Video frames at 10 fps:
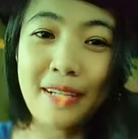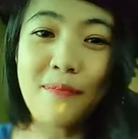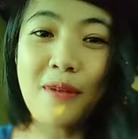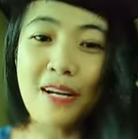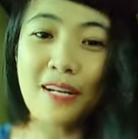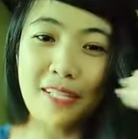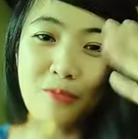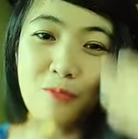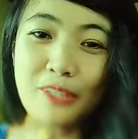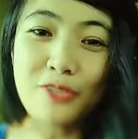Come
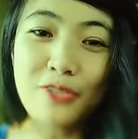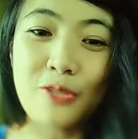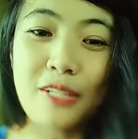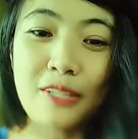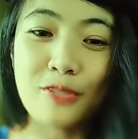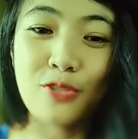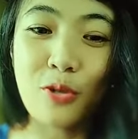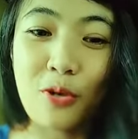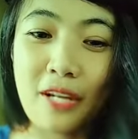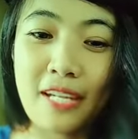on, why don't you
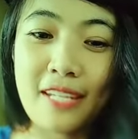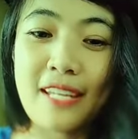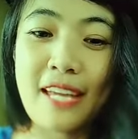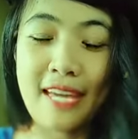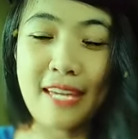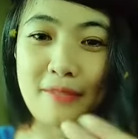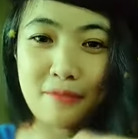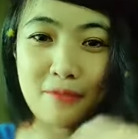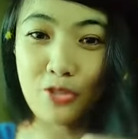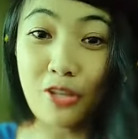join
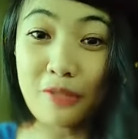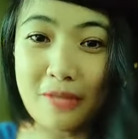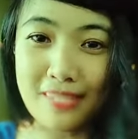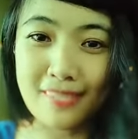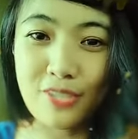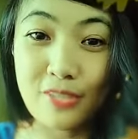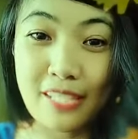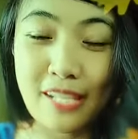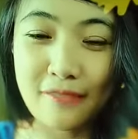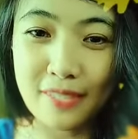and join me into
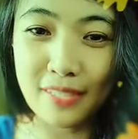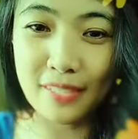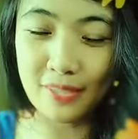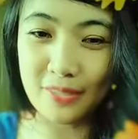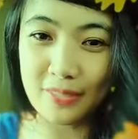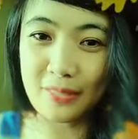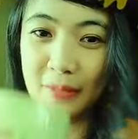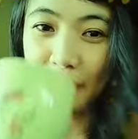the conversations?